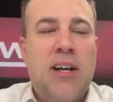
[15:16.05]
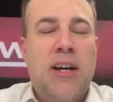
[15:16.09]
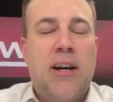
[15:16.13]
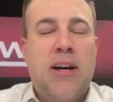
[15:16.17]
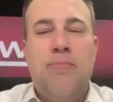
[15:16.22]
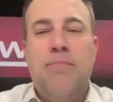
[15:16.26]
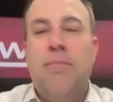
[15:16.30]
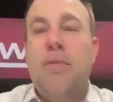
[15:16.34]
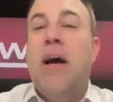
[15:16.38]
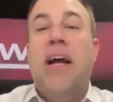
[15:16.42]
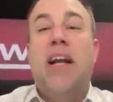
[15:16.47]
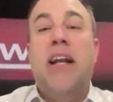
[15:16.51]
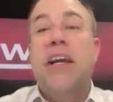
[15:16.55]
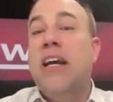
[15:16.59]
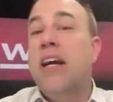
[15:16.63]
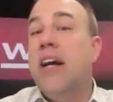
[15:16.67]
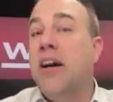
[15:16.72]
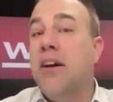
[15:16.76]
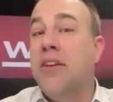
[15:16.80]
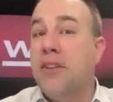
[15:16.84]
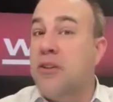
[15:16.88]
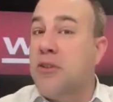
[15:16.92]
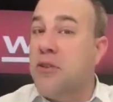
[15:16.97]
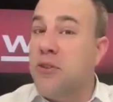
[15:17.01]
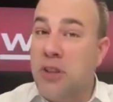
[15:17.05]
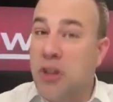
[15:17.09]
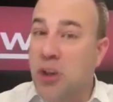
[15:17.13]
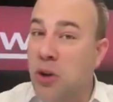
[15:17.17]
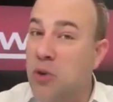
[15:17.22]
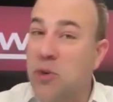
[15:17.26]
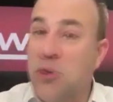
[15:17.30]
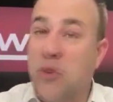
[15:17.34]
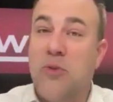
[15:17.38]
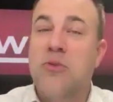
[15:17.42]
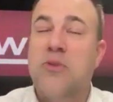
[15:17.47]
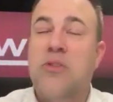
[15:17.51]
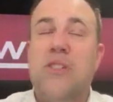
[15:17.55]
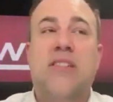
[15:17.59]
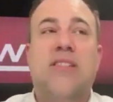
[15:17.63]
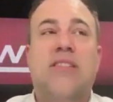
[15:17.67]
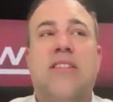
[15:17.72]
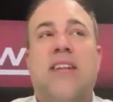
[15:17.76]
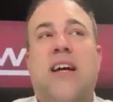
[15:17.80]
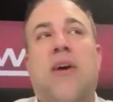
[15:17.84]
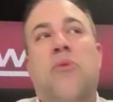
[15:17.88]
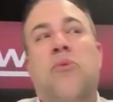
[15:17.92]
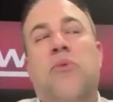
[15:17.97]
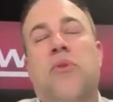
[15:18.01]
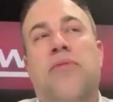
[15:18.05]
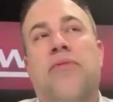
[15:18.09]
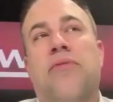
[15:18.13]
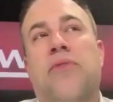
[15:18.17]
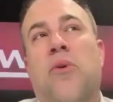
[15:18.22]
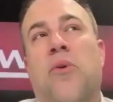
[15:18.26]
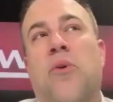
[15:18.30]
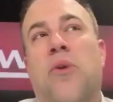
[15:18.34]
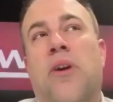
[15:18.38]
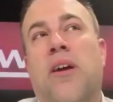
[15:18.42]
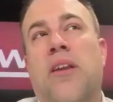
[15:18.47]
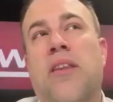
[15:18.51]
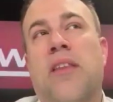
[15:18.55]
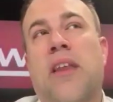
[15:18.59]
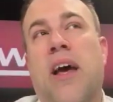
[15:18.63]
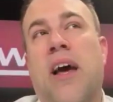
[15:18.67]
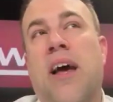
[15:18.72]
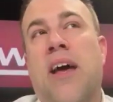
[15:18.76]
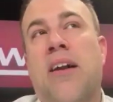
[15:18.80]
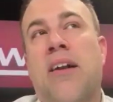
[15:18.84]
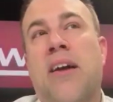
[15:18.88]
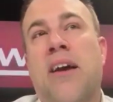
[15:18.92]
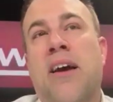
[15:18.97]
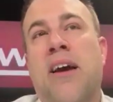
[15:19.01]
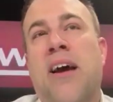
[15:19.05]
many other locals in Southwest Florida that